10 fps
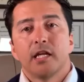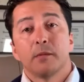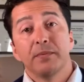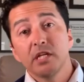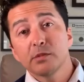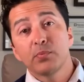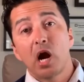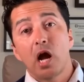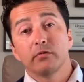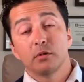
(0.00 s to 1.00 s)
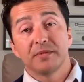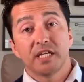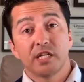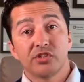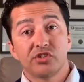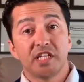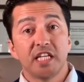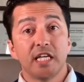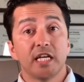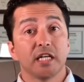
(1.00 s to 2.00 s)
Now, the biggest problem is
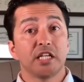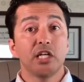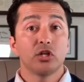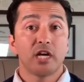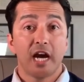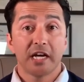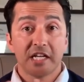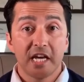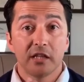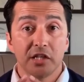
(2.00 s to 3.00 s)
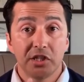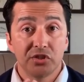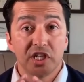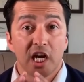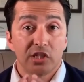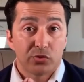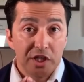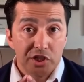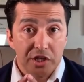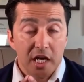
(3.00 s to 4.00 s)
the keto diet can lead to
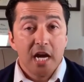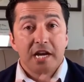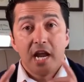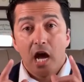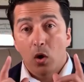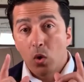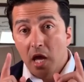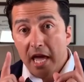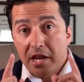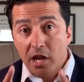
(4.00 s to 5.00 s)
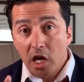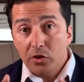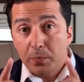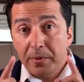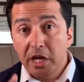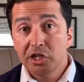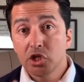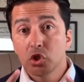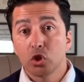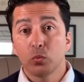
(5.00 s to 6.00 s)
dehydration. Now, another
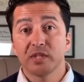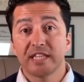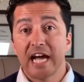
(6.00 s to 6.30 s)
patient group with